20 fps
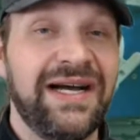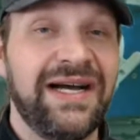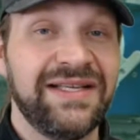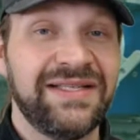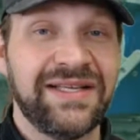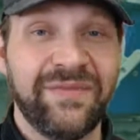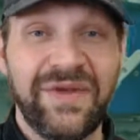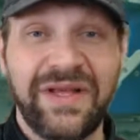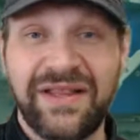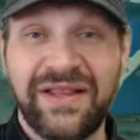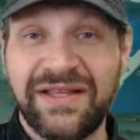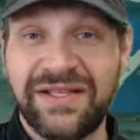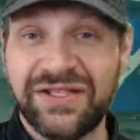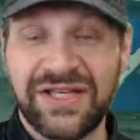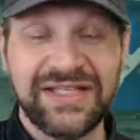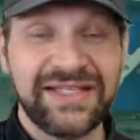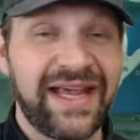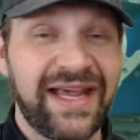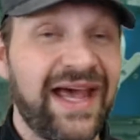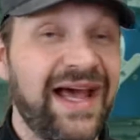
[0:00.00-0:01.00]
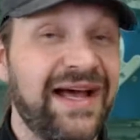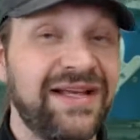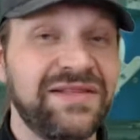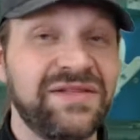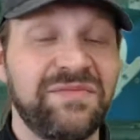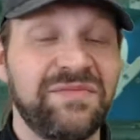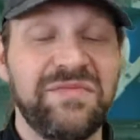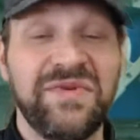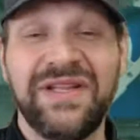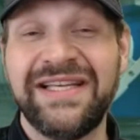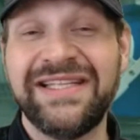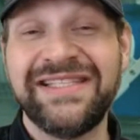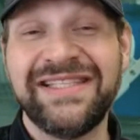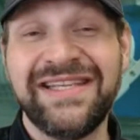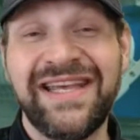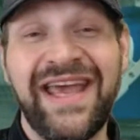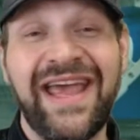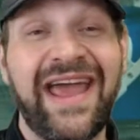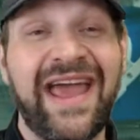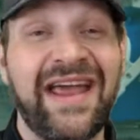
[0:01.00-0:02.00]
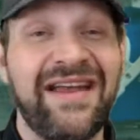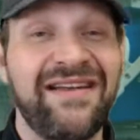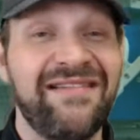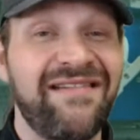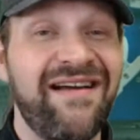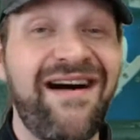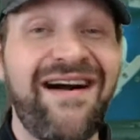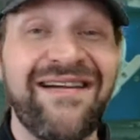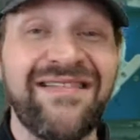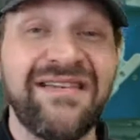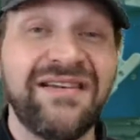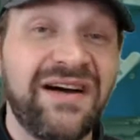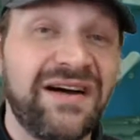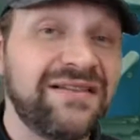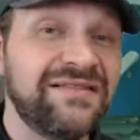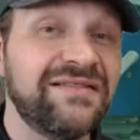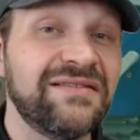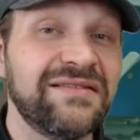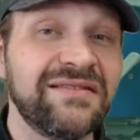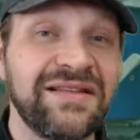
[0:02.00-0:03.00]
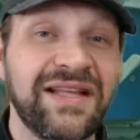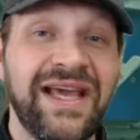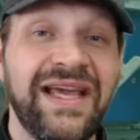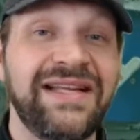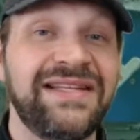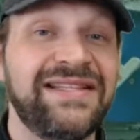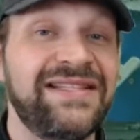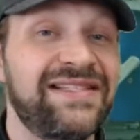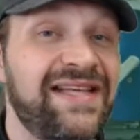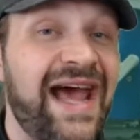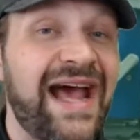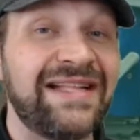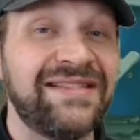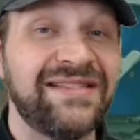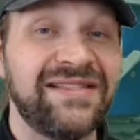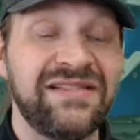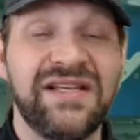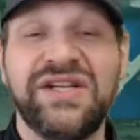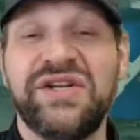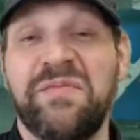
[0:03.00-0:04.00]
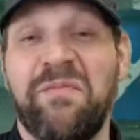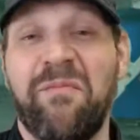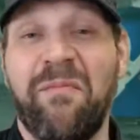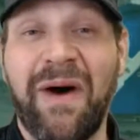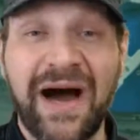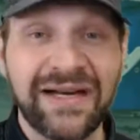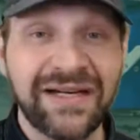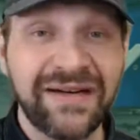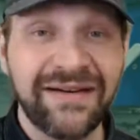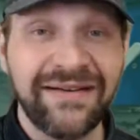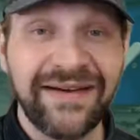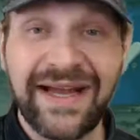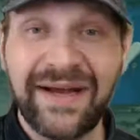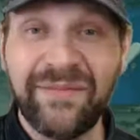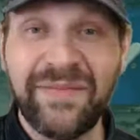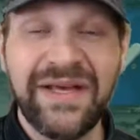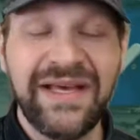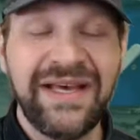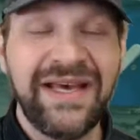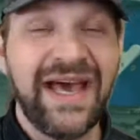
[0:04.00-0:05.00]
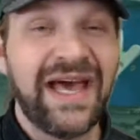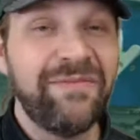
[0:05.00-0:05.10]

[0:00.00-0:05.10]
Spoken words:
something that just has, let's say, a non-underlaid satin stitch monogram,